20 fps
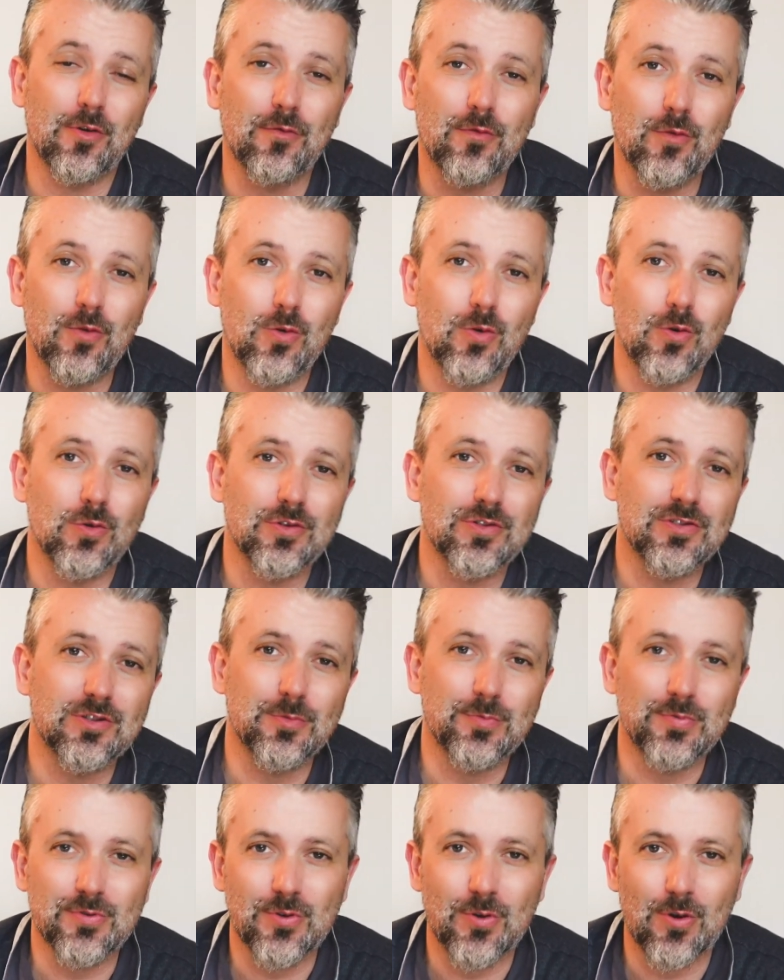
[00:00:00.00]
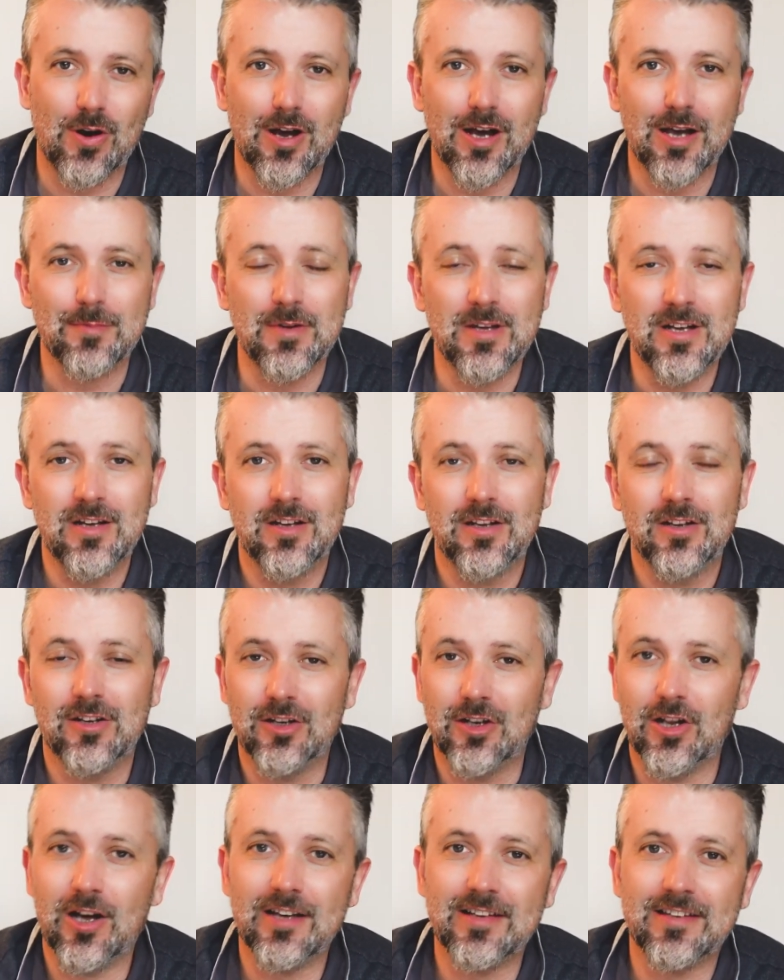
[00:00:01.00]
Of course, subscribe,
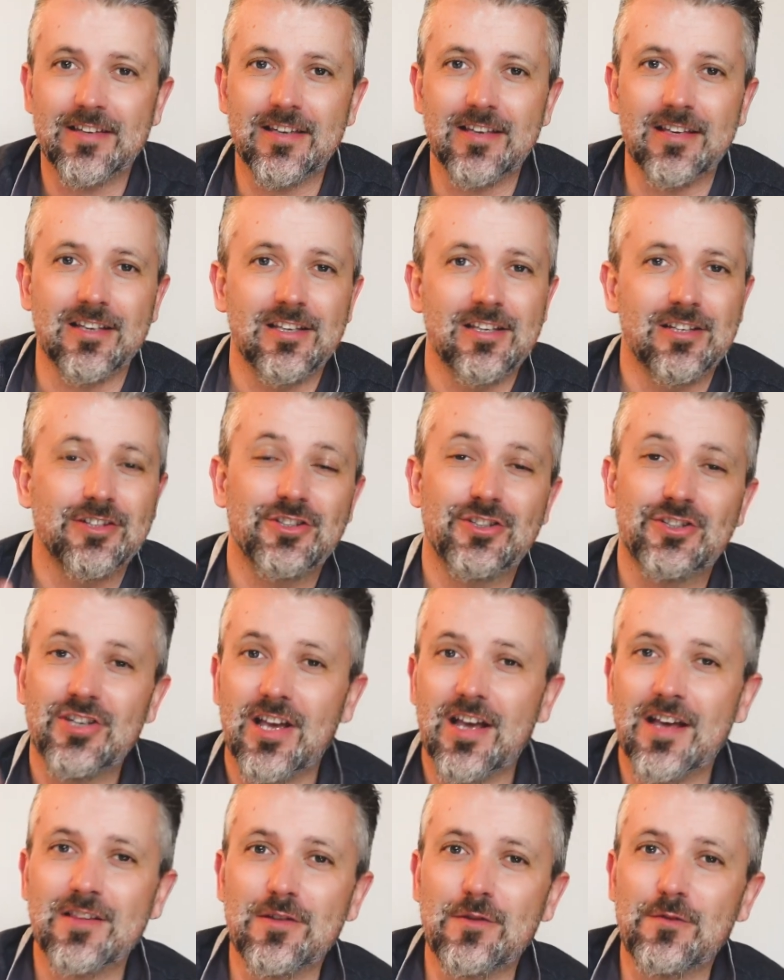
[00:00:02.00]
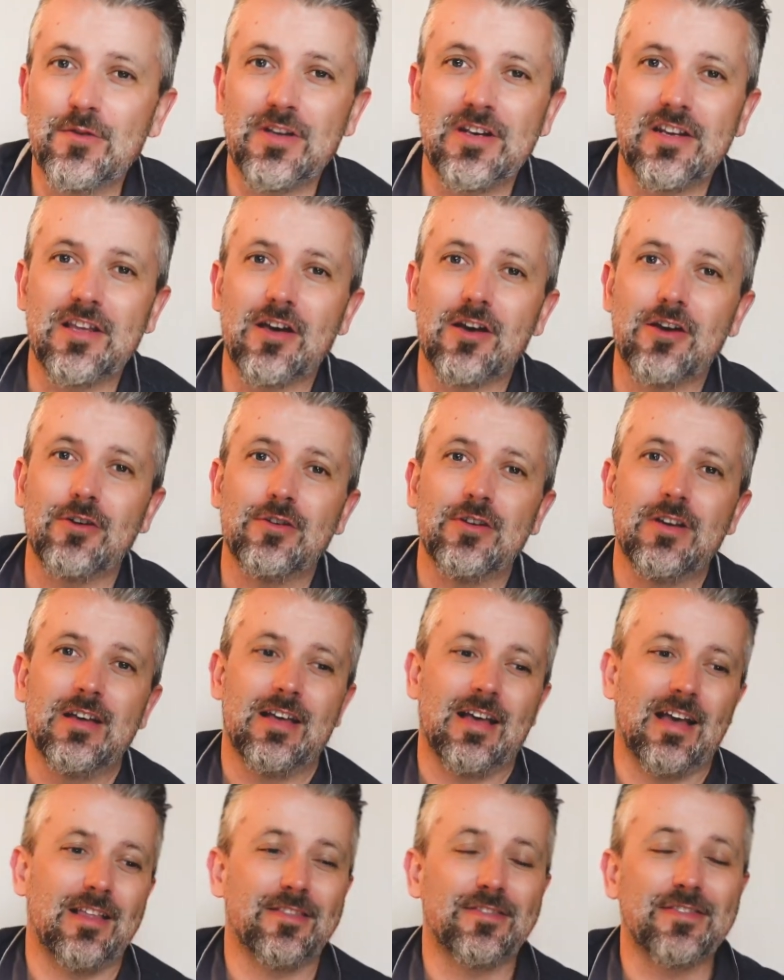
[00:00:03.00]
like it, share the video,
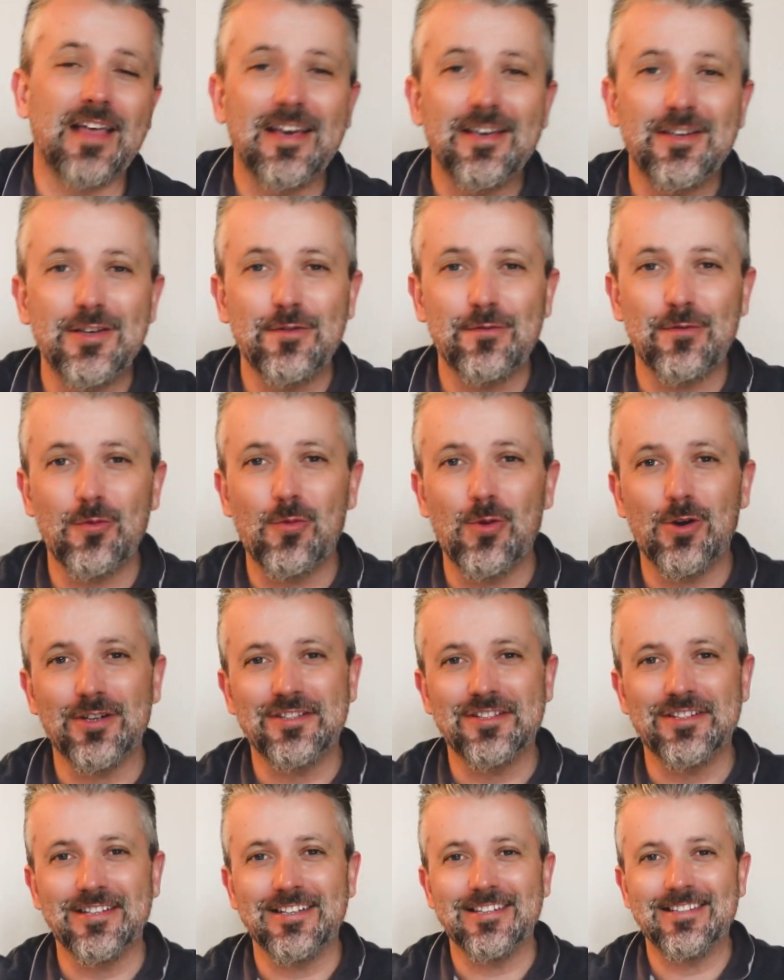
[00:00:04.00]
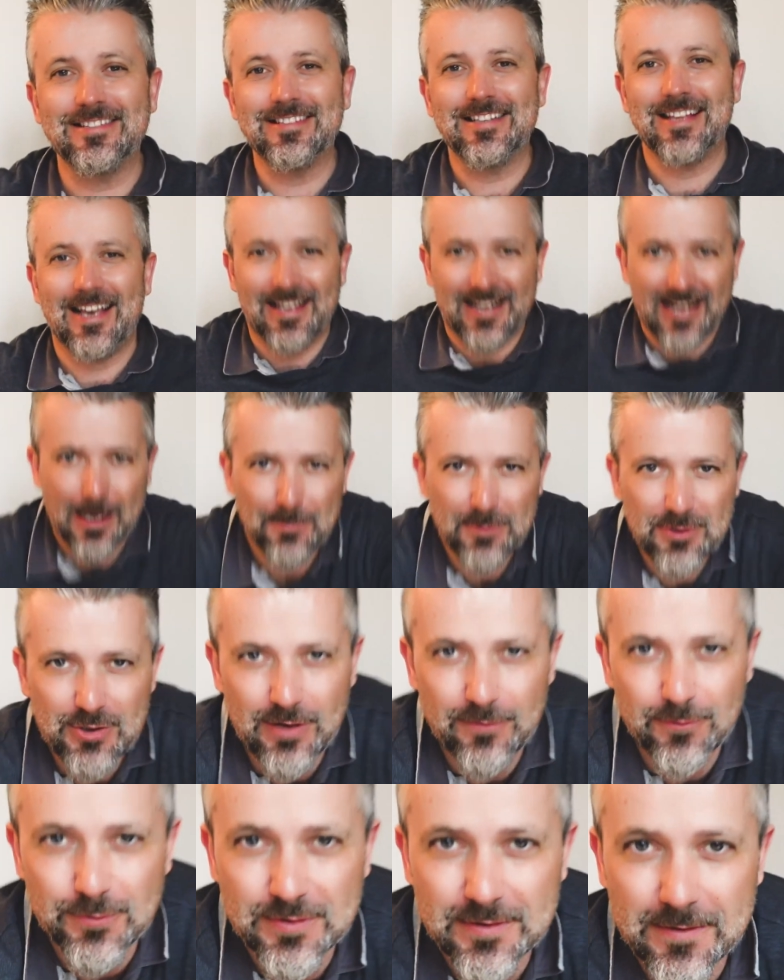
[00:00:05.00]
and thank you for watching and happy
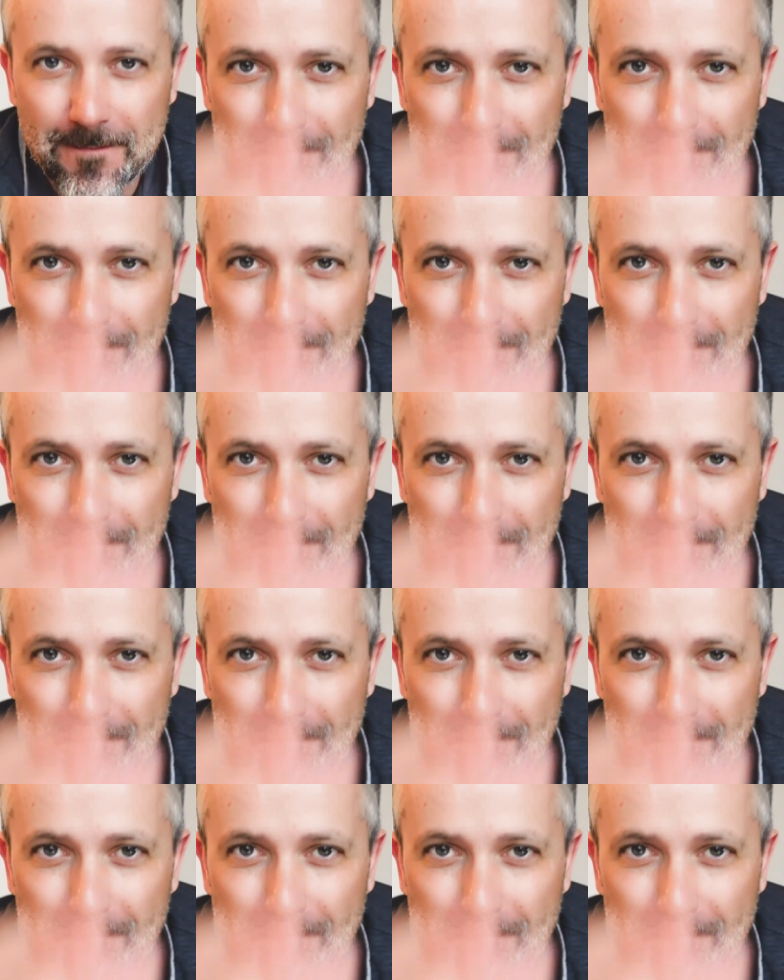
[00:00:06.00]
travels.